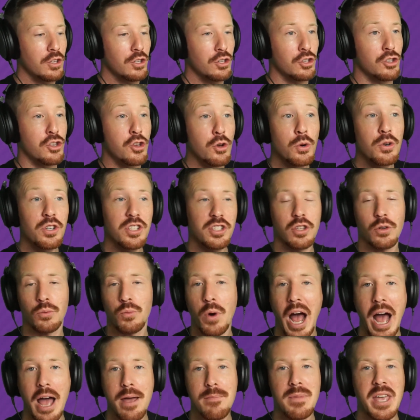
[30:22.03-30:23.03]
use the
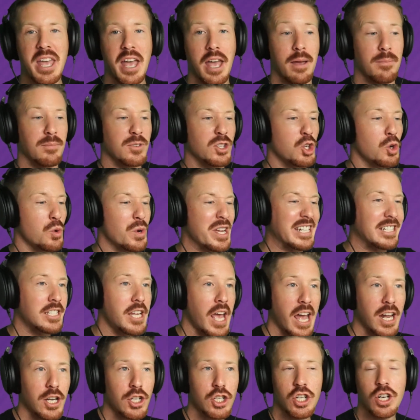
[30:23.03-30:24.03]
rhyme game to
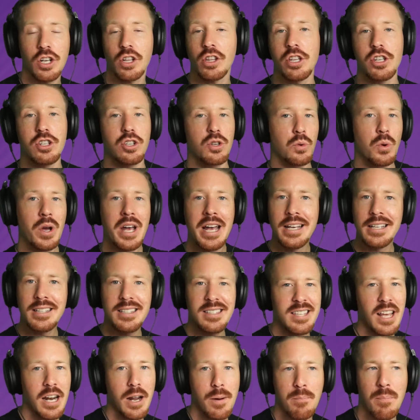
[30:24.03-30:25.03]
intentionally do
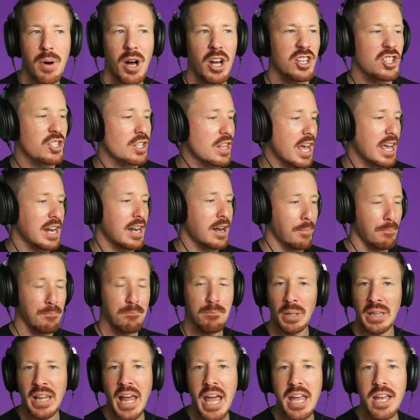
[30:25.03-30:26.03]
setup punchline and
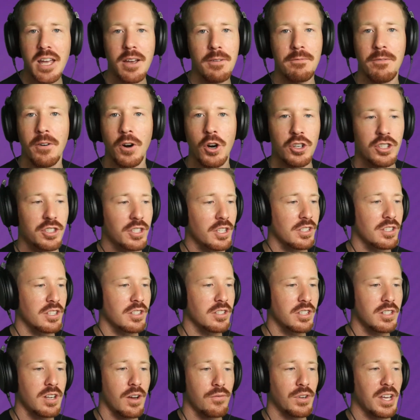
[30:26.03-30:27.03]
blank verses
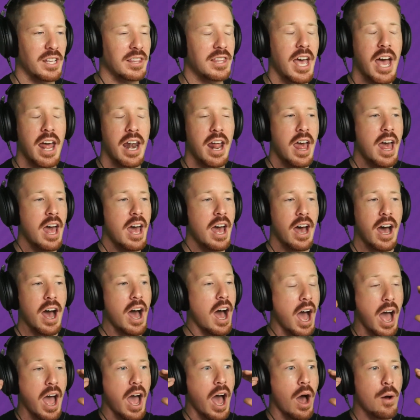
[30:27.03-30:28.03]
and stuff like that,
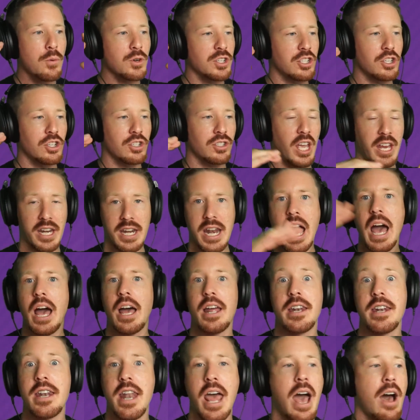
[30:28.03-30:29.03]
I was just like,
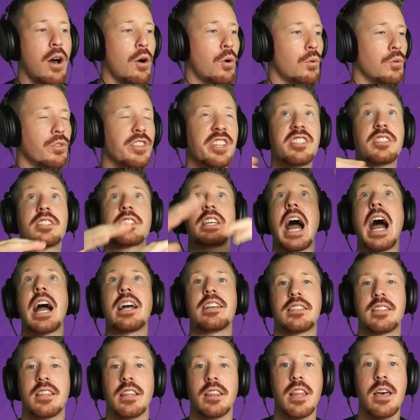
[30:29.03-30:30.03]
now the
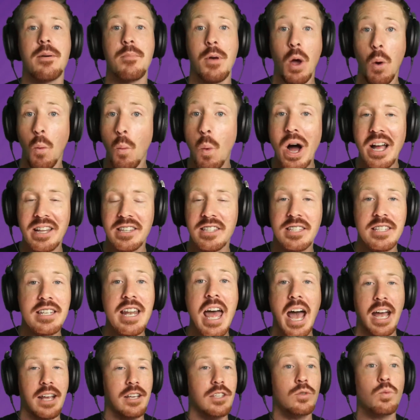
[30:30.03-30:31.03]
sky's the limit. What's
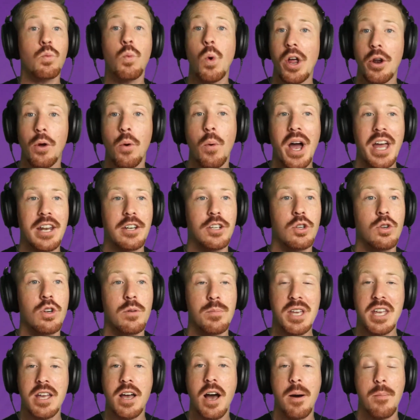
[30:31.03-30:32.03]
next? What do I do to
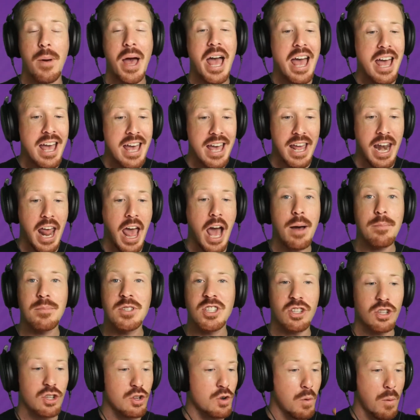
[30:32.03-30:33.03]
become an
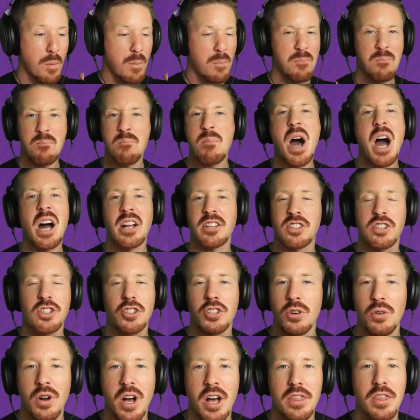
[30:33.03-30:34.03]
absolute
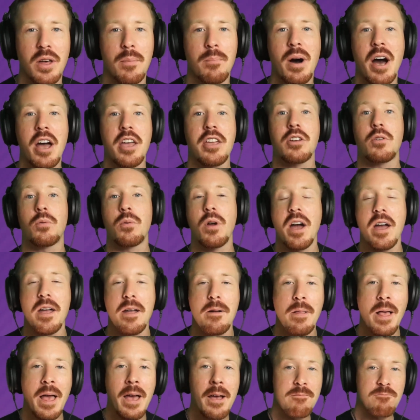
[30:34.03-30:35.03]
monster on the mic, right?
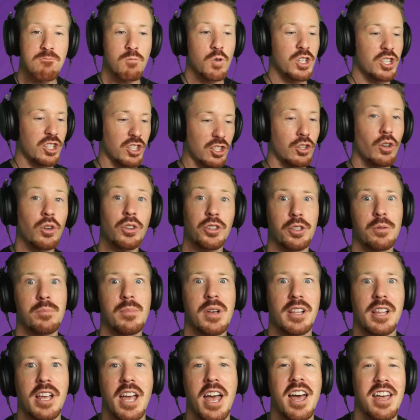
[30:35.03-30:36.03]
Which is
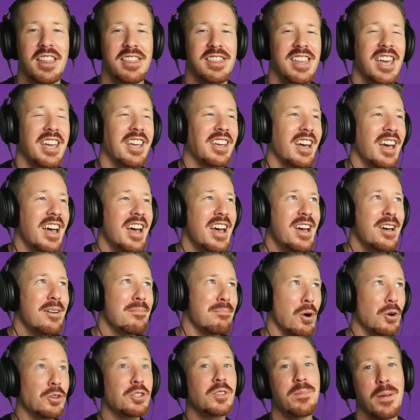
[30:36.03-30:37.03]
ultimately, I think,
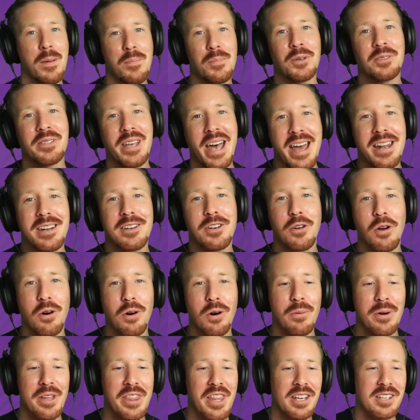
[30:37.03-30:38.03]
most people's end
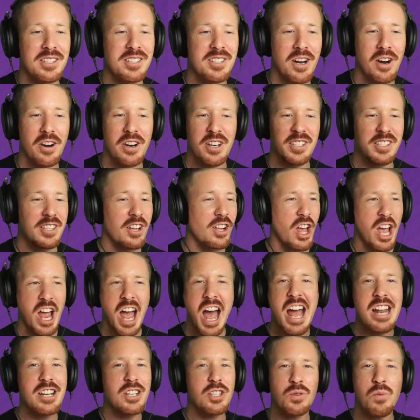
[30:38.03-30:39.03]
goal when they start is they're like,
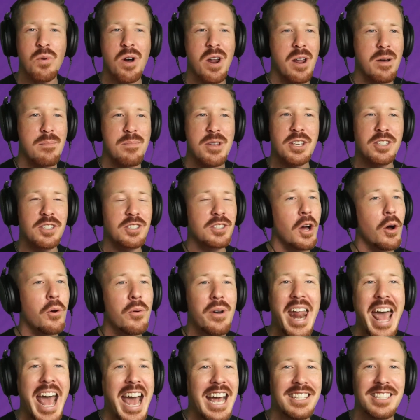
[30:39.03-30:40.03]
I just want to be so
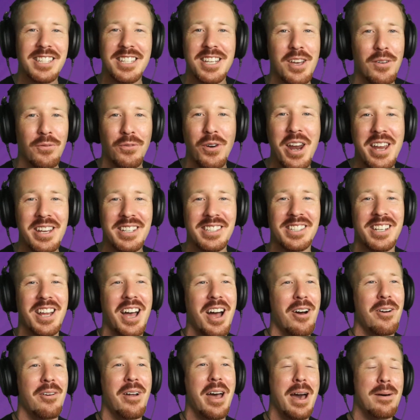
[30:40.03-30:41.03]
nasty at
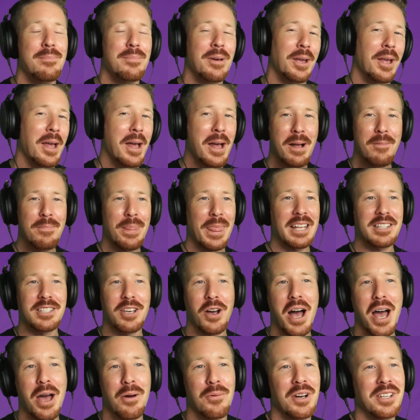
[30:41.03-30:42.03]
freestyle rapping. That's
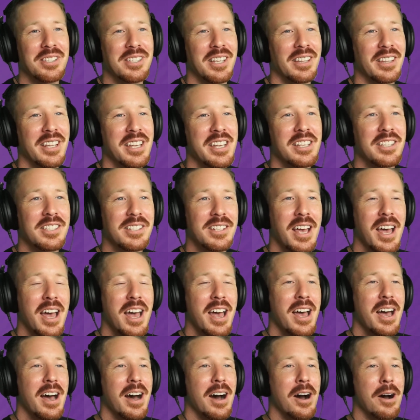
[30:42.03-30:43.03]
how I was, at least.
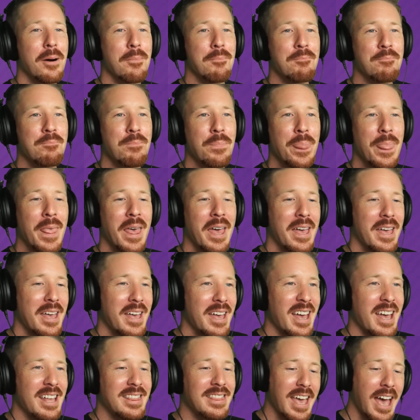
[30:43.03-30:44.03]

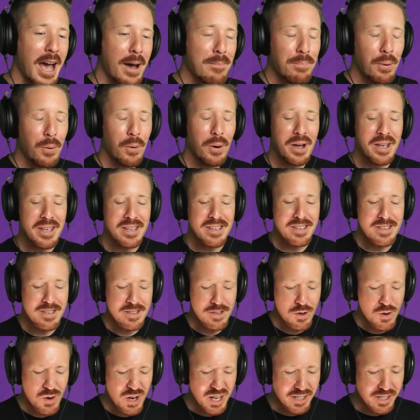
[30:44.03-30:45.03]
At that point,
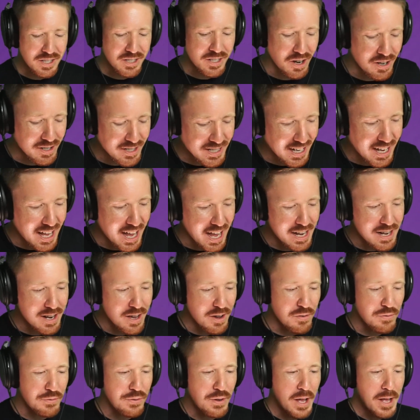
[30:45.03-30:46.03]
you can start to kind
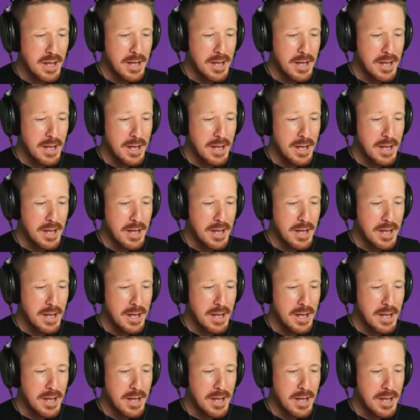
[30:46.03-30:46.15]
of